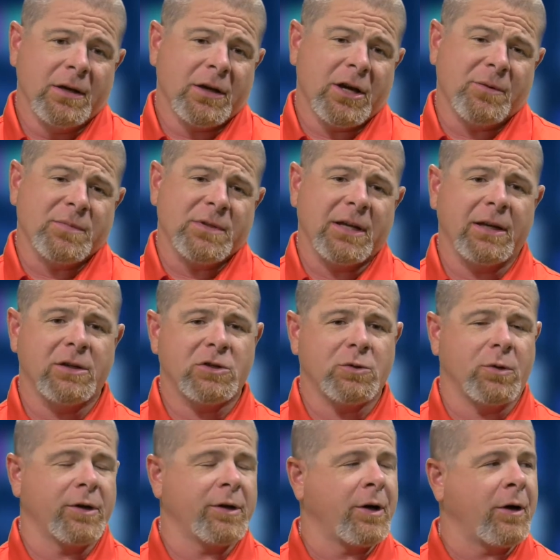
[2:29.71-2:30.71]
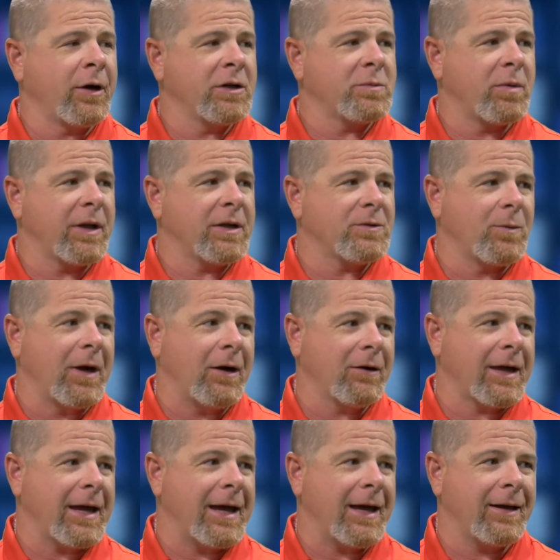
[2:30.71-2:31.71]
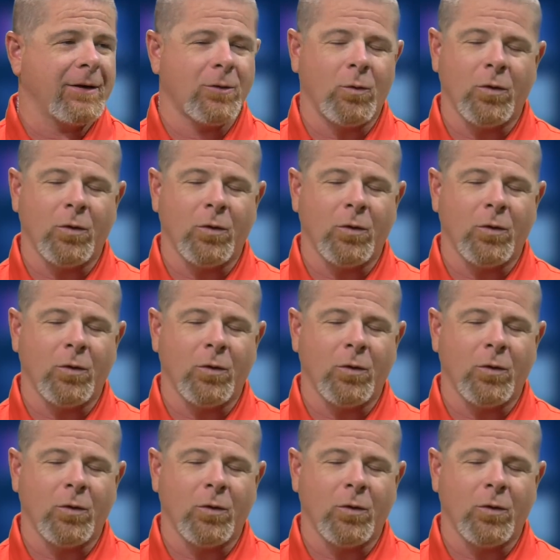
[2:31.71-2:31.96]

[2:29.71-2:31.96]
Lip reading: comes in at short yardage, plays wildcat at